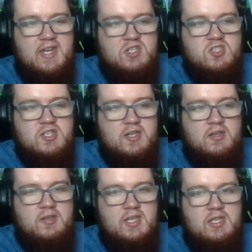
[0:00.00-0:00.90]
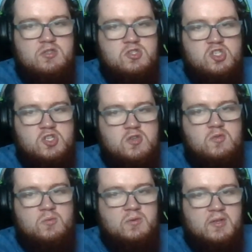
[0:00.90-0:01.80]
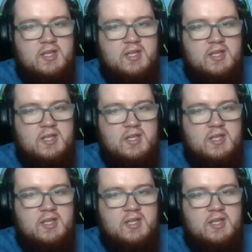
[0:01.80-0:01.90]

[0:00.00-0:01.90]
next year in June.